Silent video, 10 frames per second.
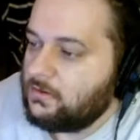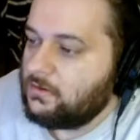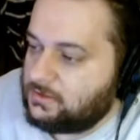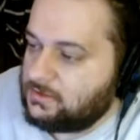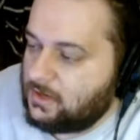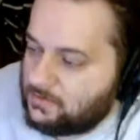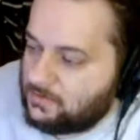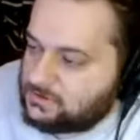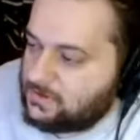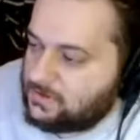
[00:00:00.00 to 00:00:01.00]

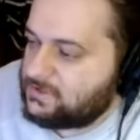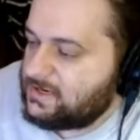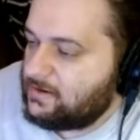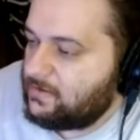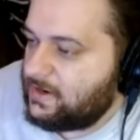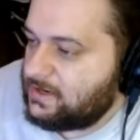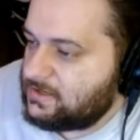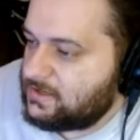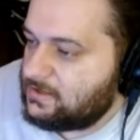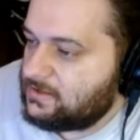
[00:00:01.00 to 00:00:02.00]
Autonomous 17 of
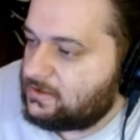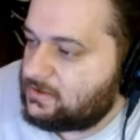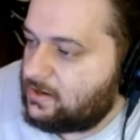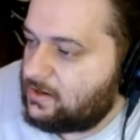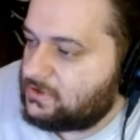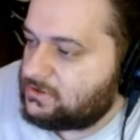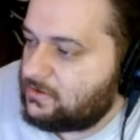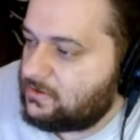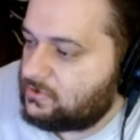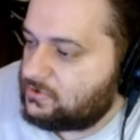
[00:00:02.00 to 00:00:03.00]
18 autonomous
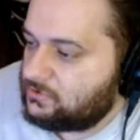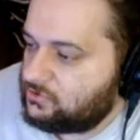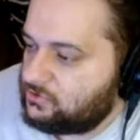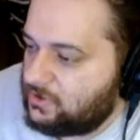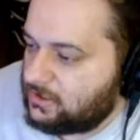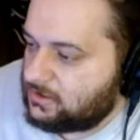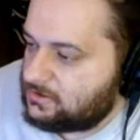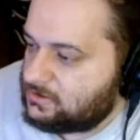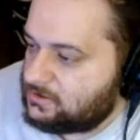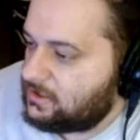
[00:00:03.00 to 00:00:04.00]
commercial
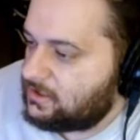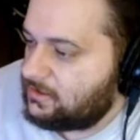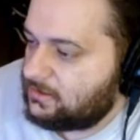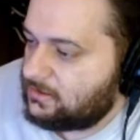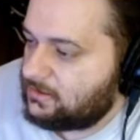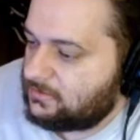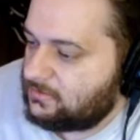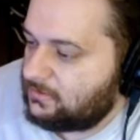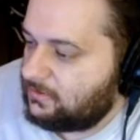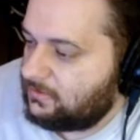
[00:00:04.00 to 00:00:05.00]
trucks.
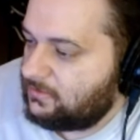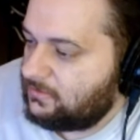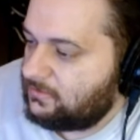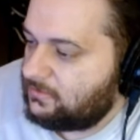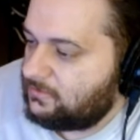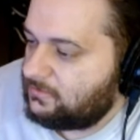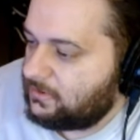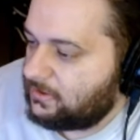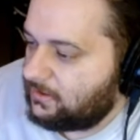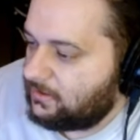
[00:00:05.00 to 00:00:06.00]
Oh
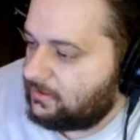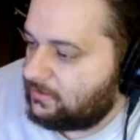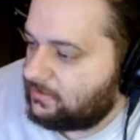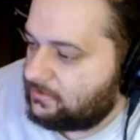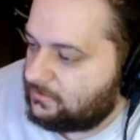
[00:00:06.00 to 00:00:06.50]
God!